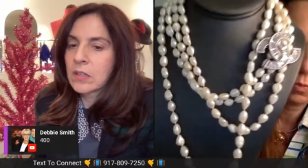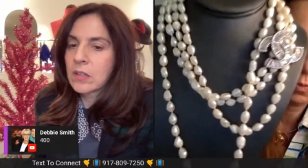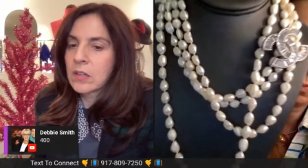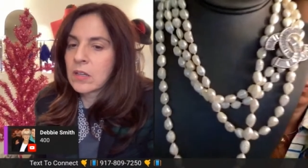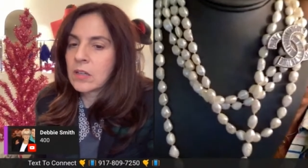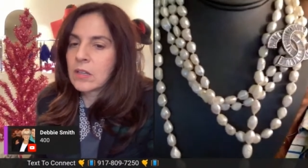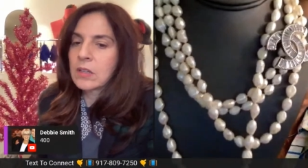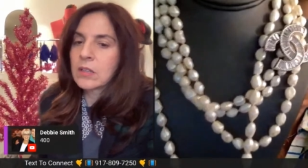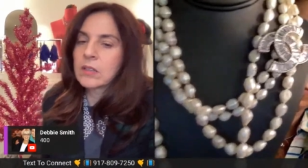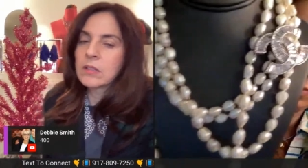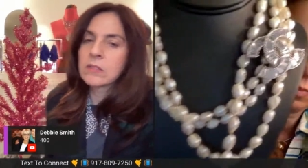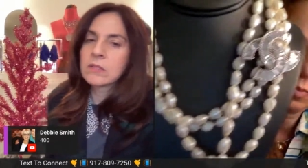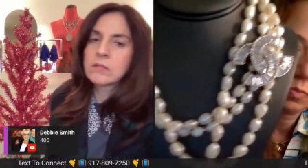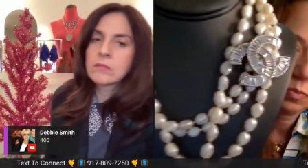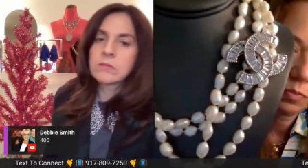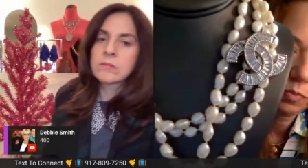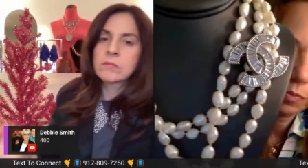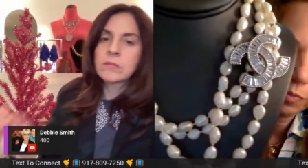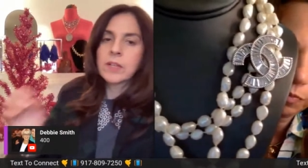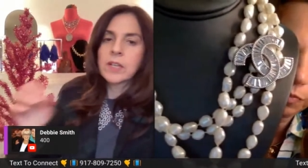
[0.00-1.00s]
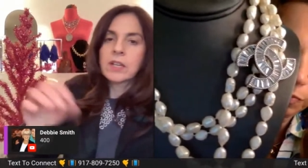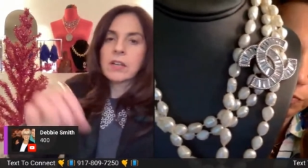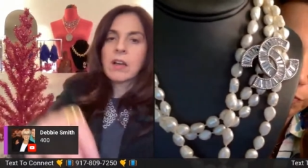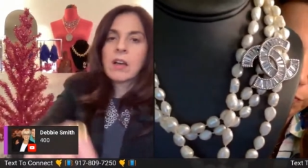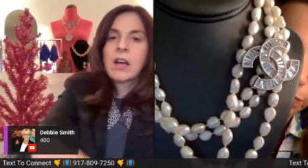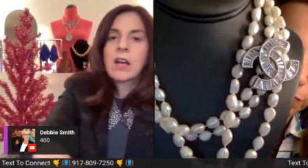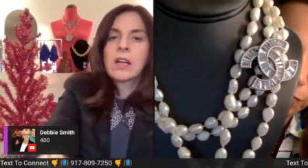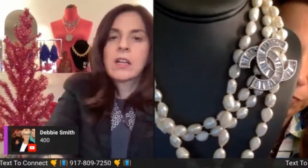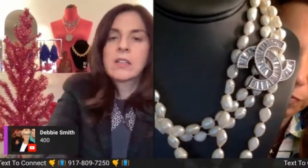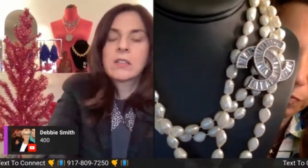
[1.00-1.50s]
Oh my
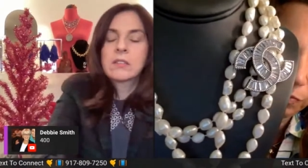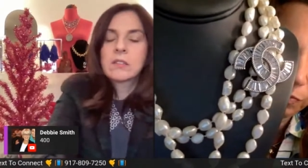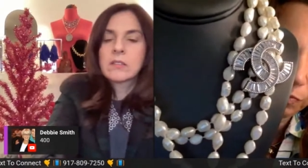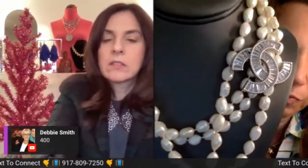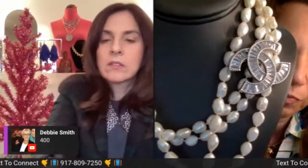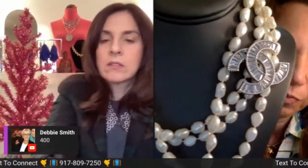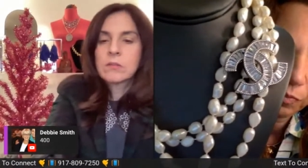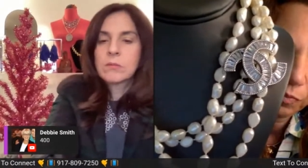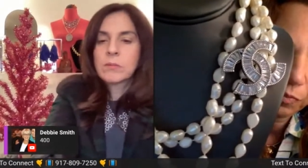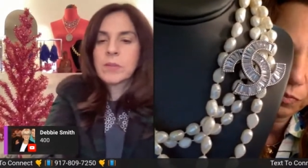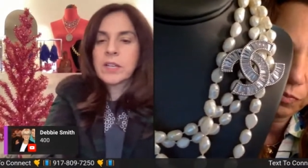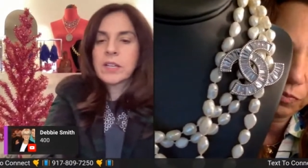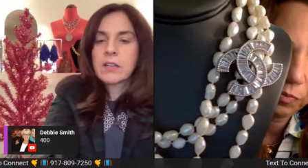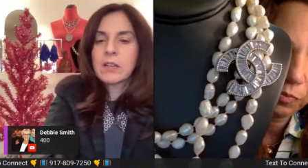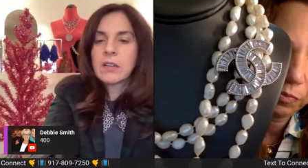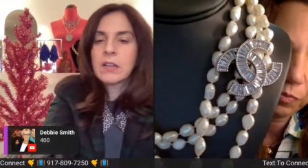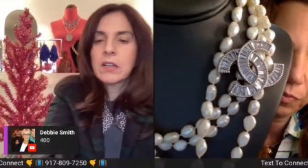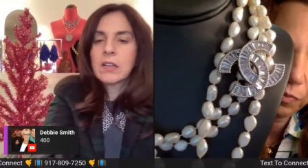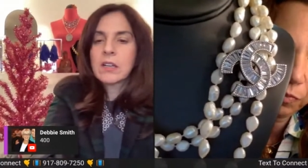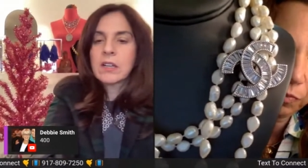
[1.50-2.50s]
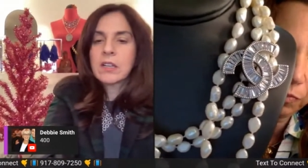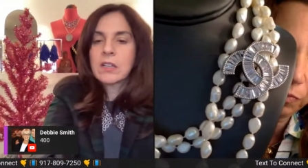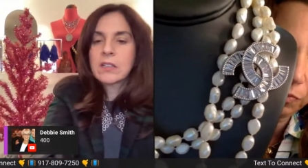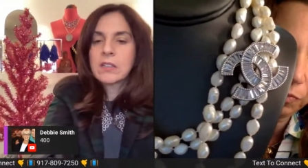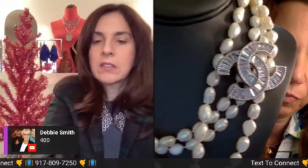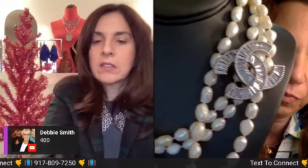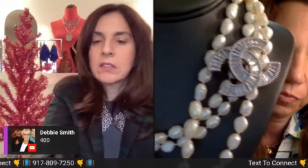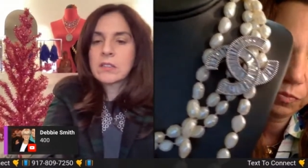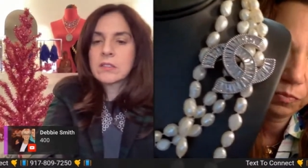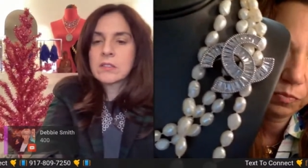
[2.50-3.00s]
God. Oh my mm-hmm. God. Mm
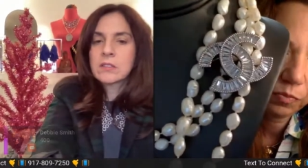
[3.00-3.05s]
-hmm.